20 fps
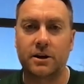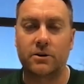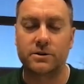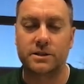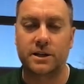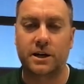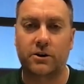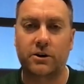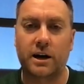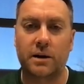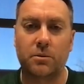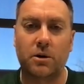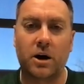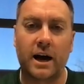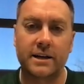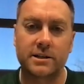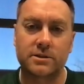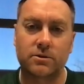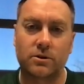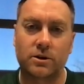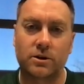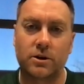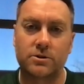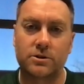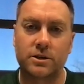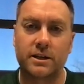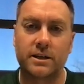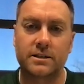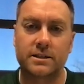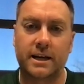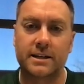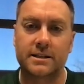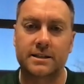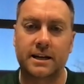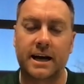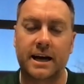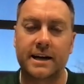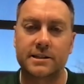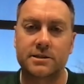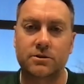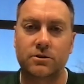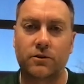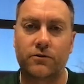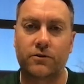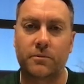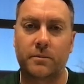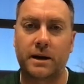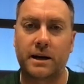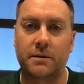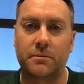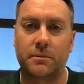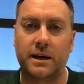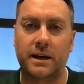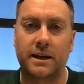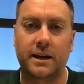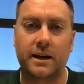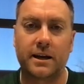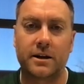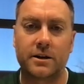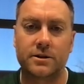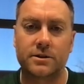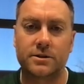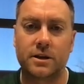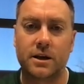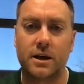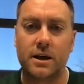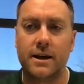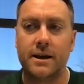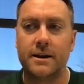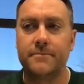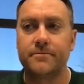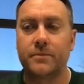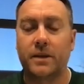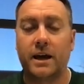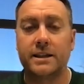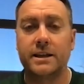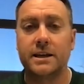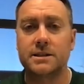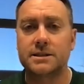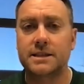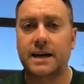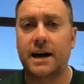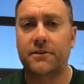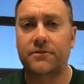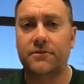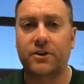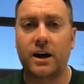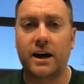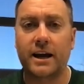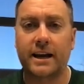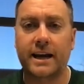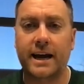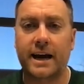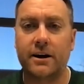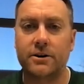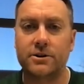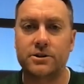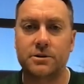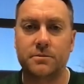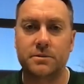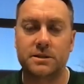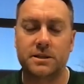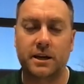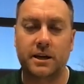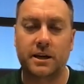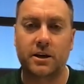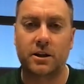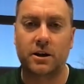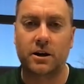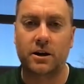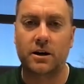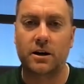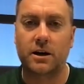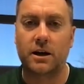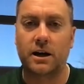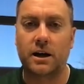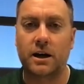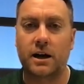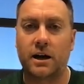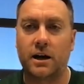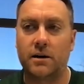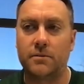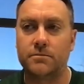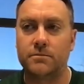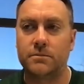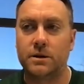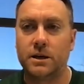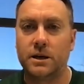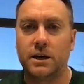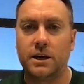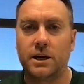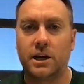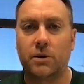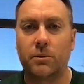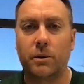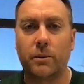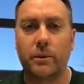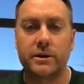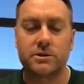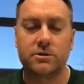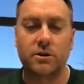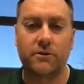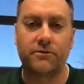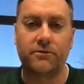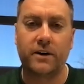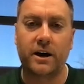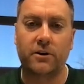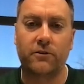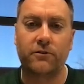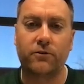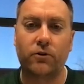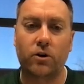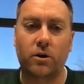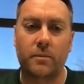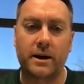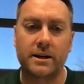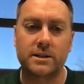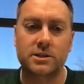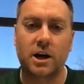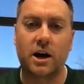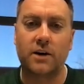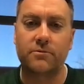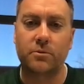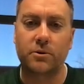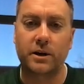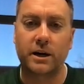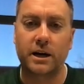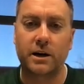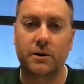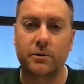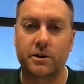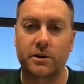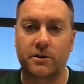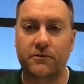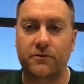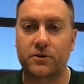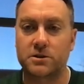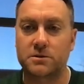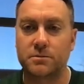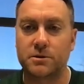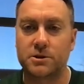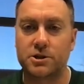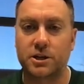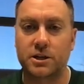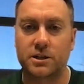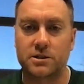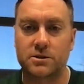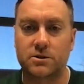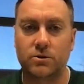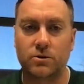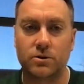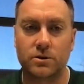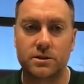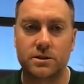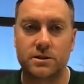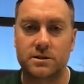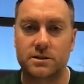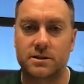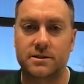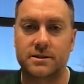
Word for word: know was an incredible high school coach at East Lansing High School for many many years and then Scott Frey in college in particular. Um, you know, we went to a Final Four my sophomore year. We are the first Michigan school since the